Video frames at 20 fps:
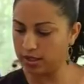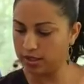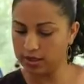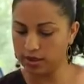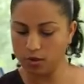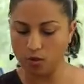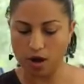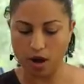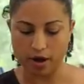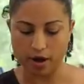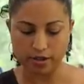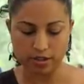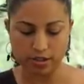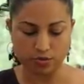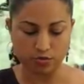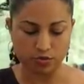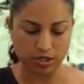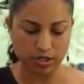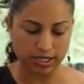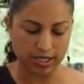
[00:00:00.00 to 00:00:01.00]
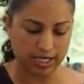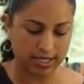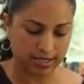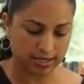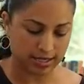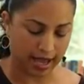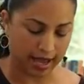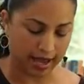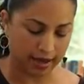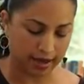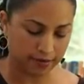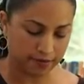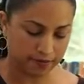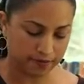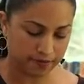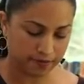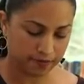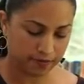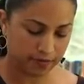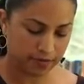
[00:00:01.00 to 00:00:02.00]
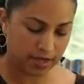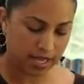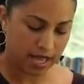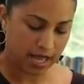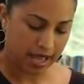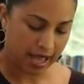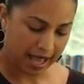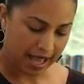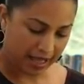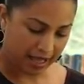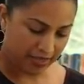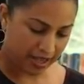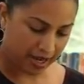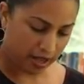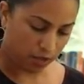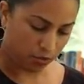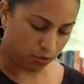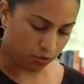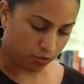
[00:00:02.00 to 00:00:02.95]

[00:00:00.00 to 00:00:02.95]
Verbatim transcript: a little water to release that, and then I'll